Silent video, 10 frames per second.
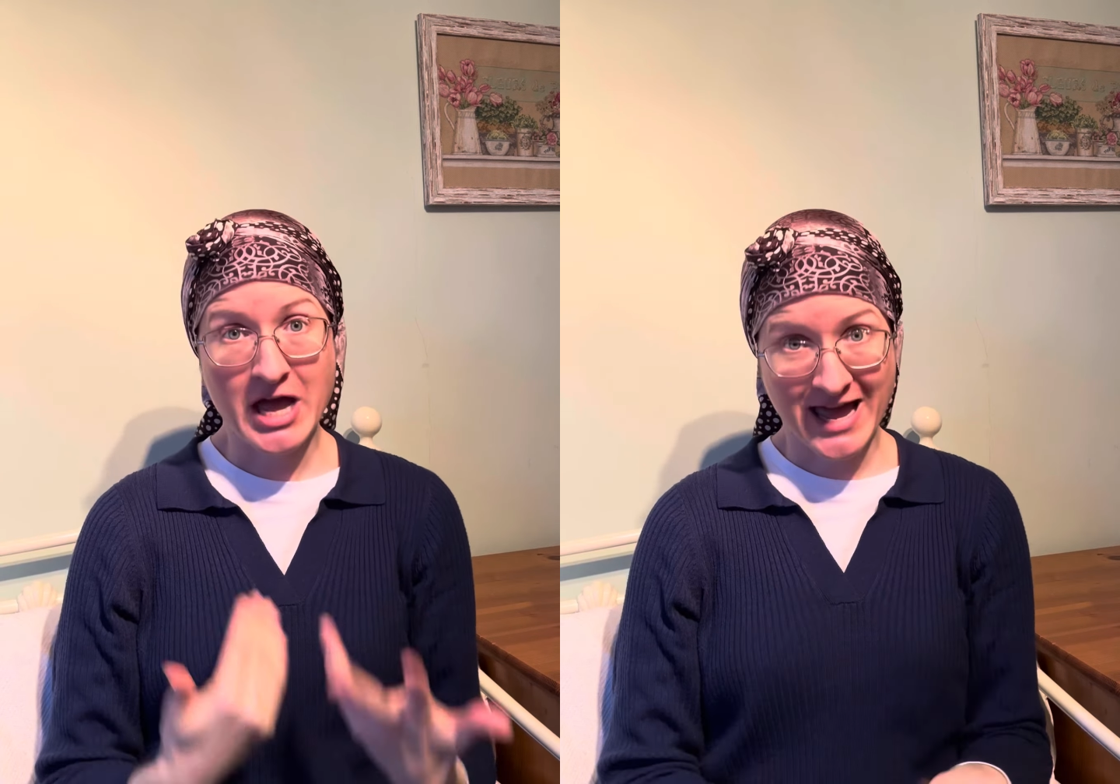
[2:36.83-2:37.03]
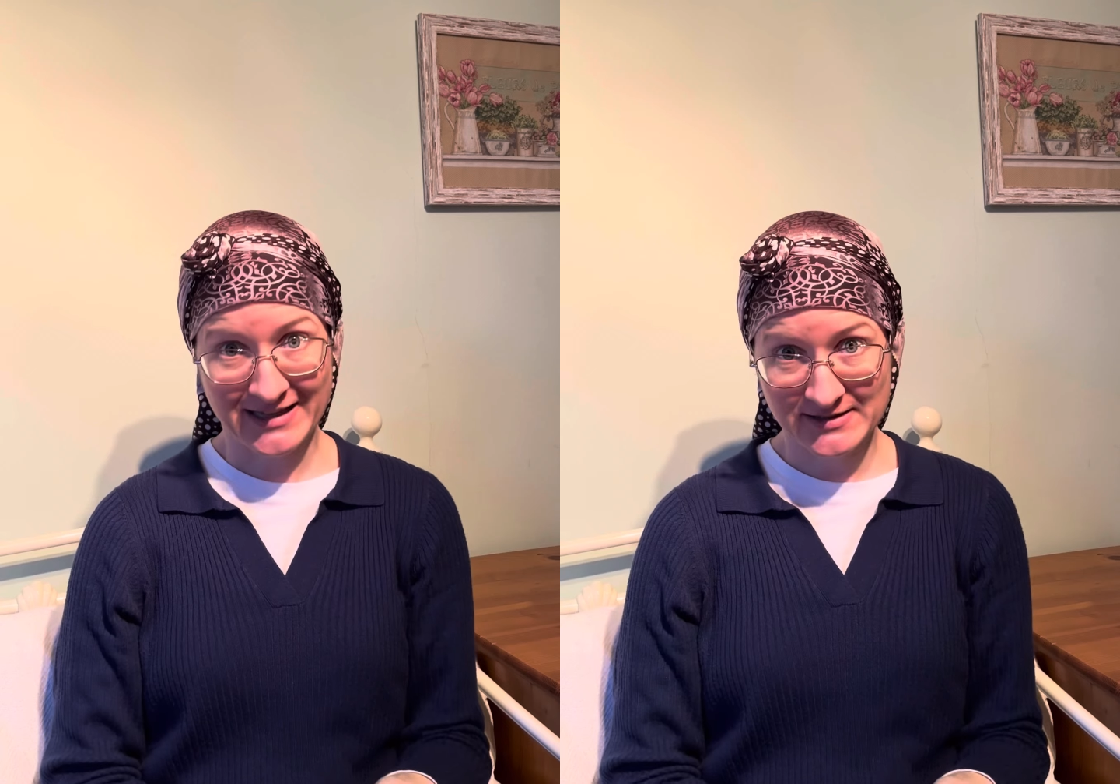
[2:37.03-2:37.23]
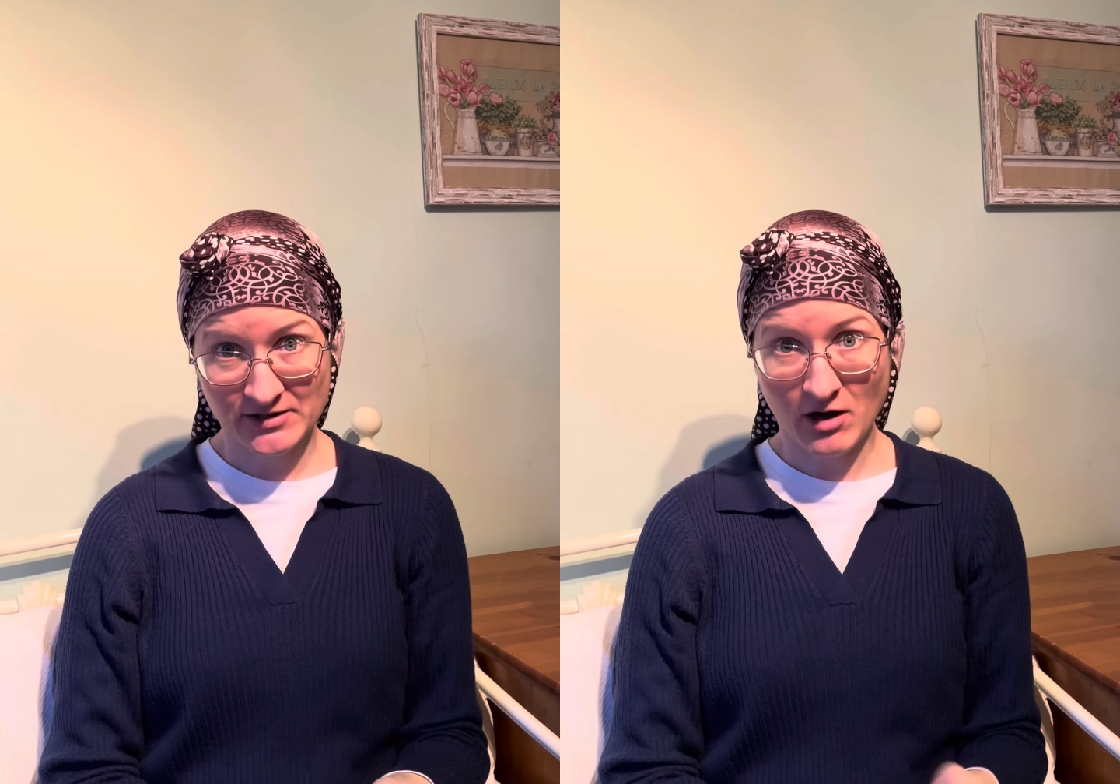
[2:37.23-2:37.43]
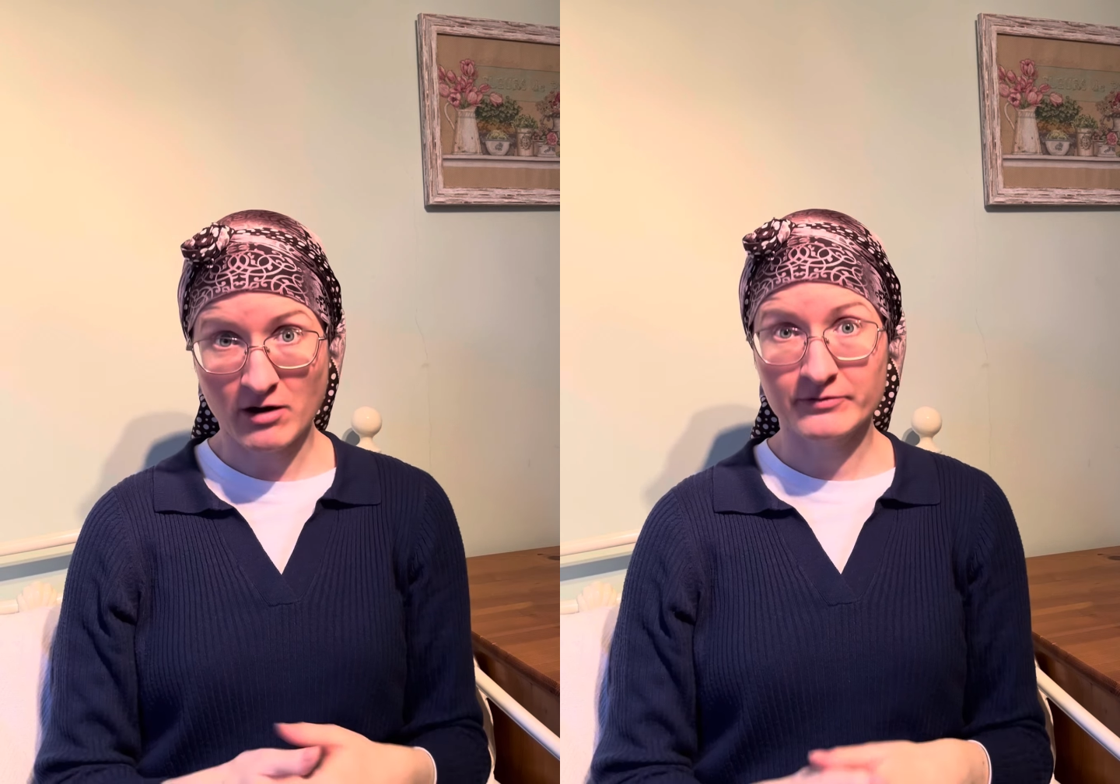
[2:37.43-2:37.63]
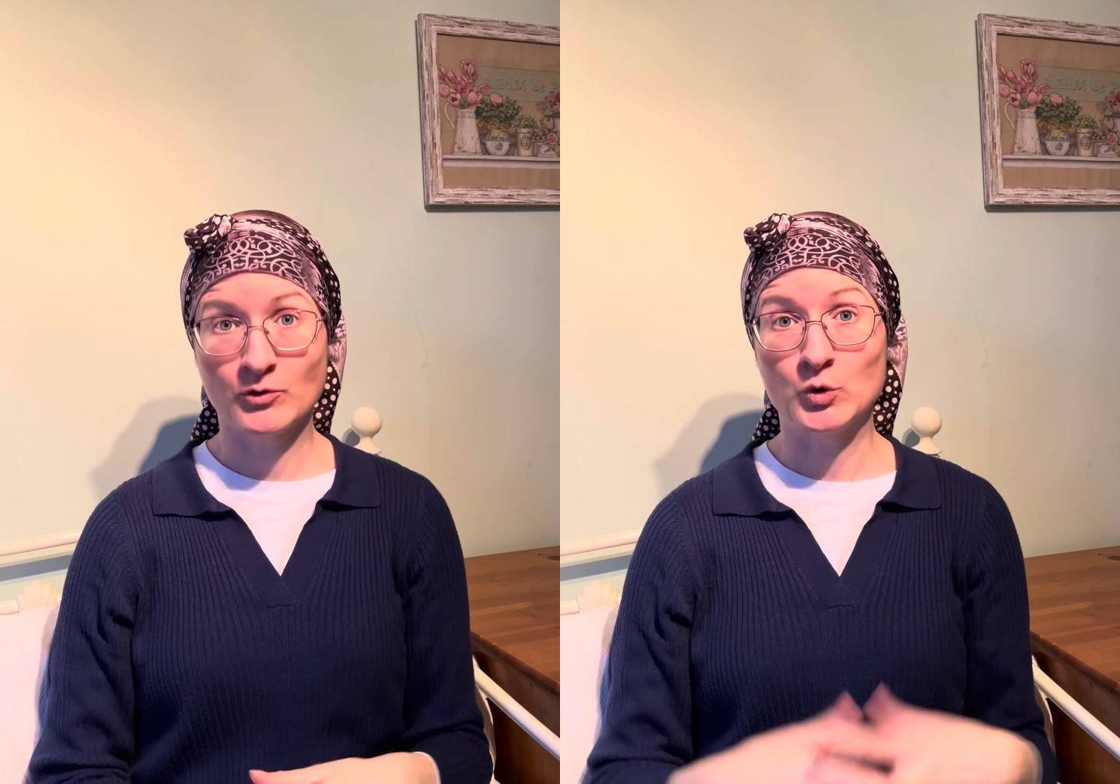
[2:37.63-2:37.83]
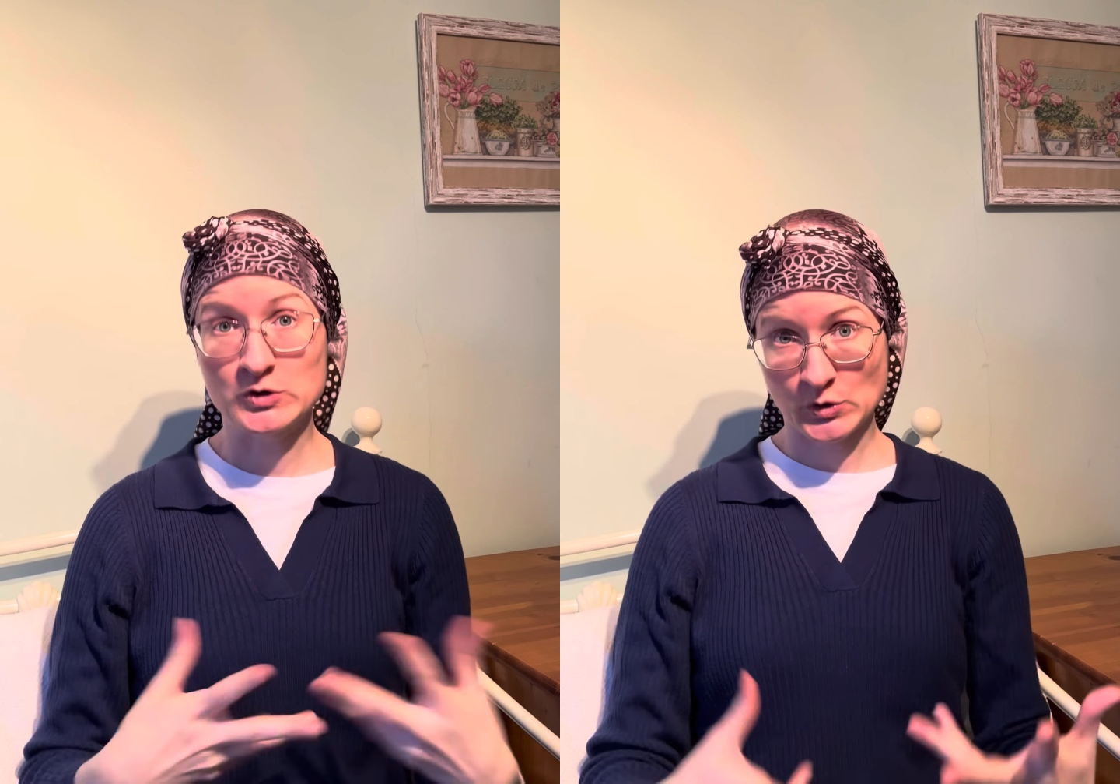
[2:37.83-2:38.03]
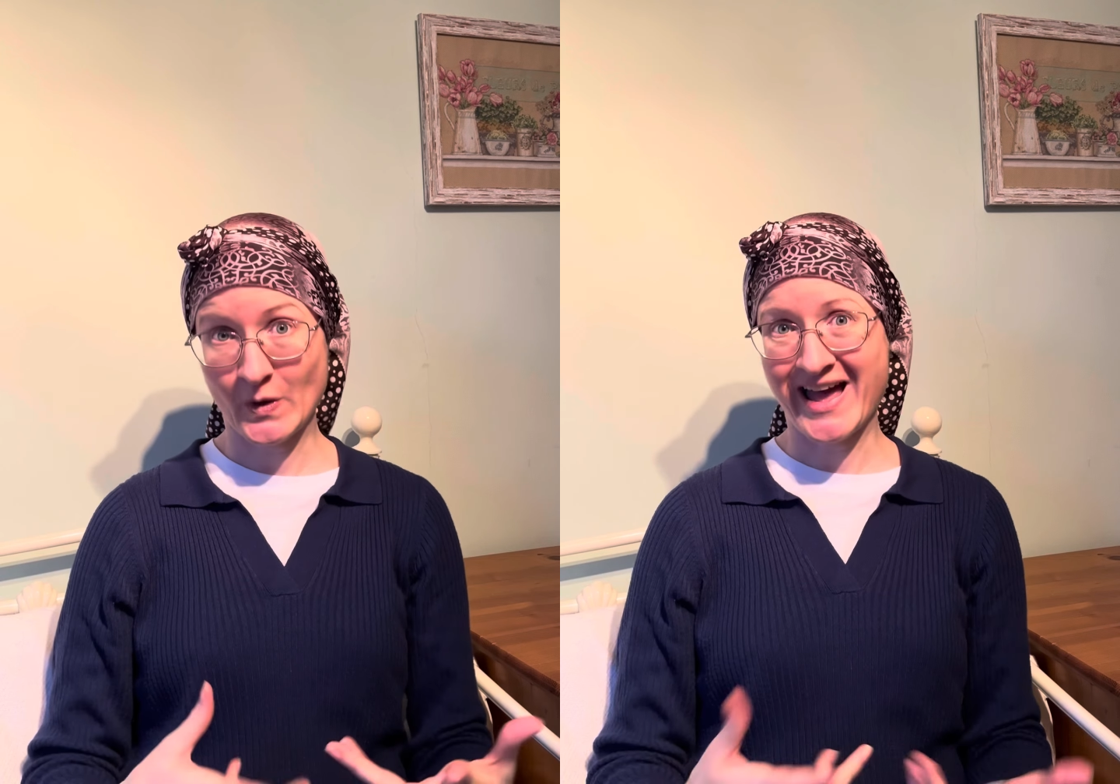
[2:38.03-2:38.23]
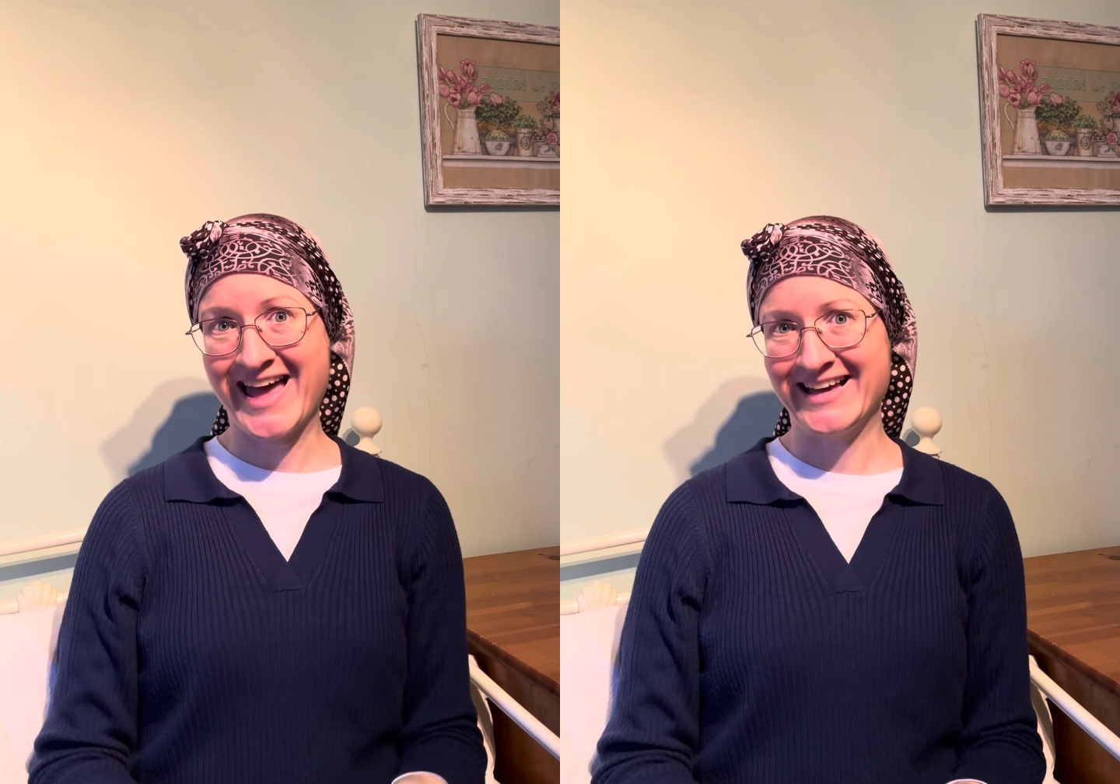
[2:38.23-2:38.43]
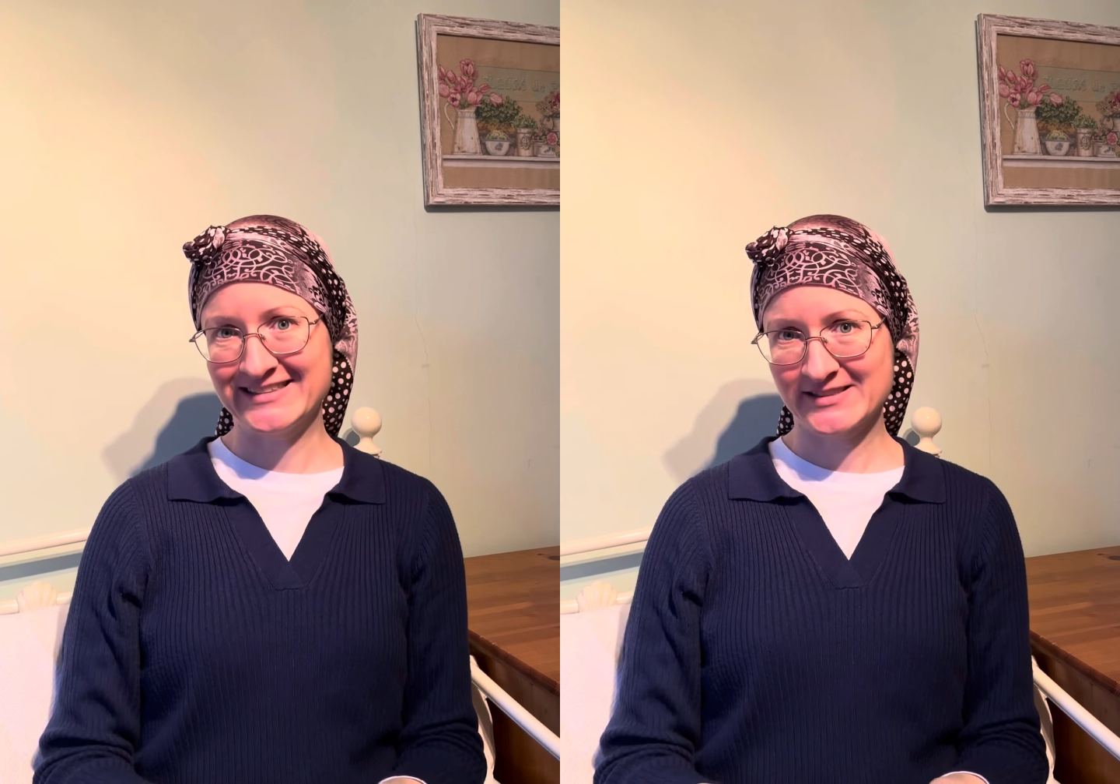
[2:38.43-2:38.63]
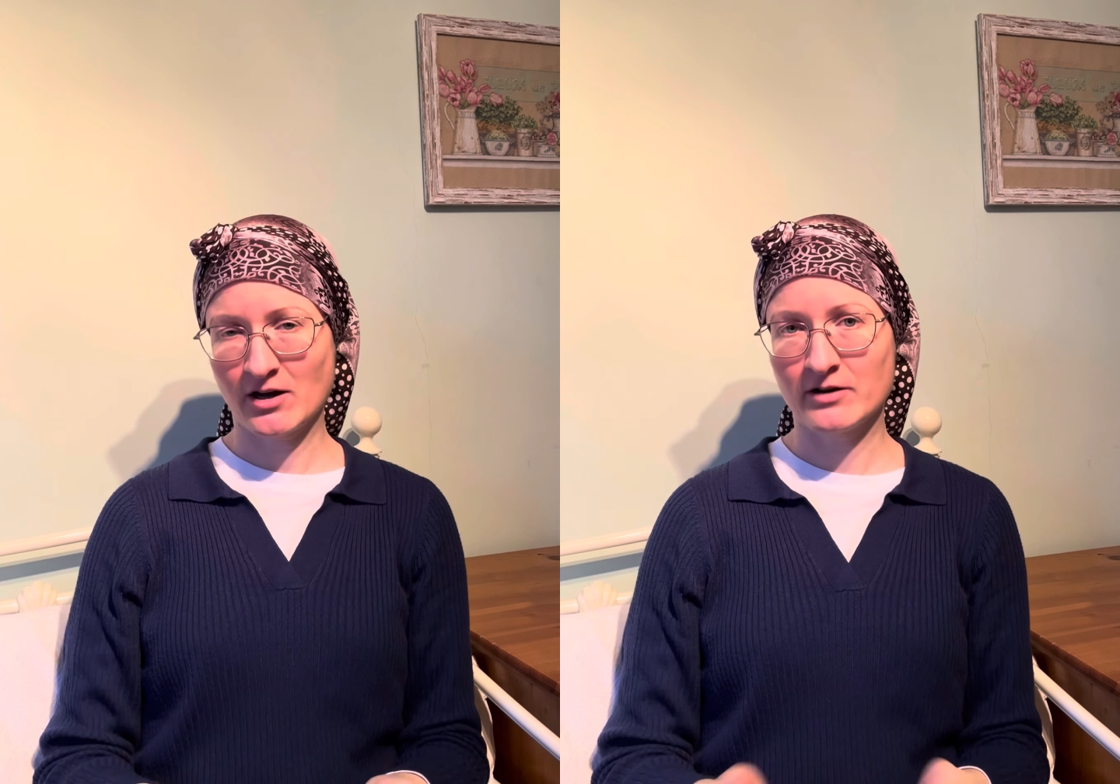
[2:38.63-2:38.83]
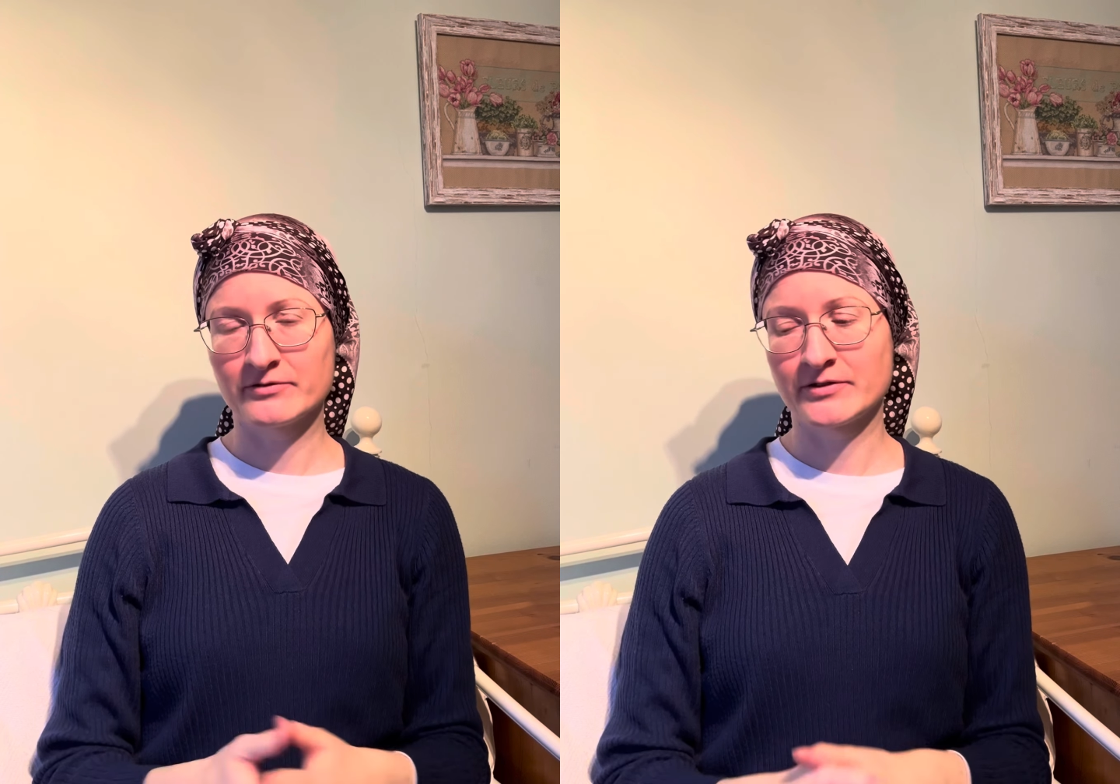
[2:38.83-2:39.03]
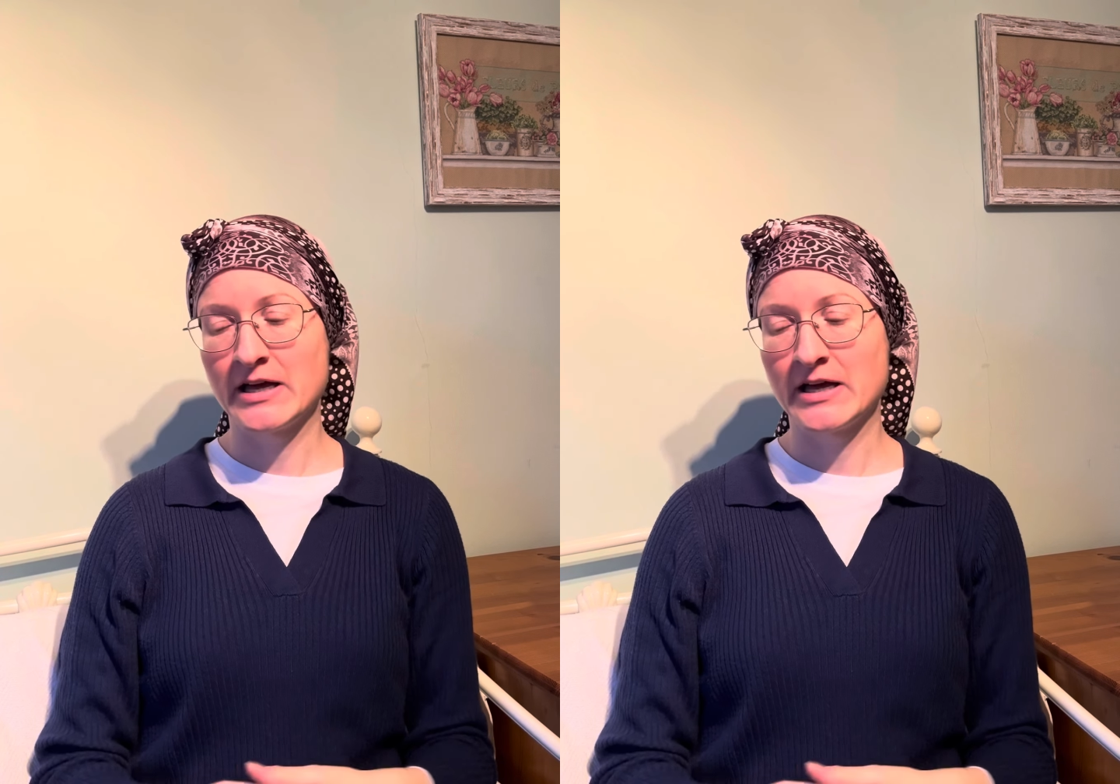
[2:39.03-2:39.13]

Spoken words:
headscarf or square headscarf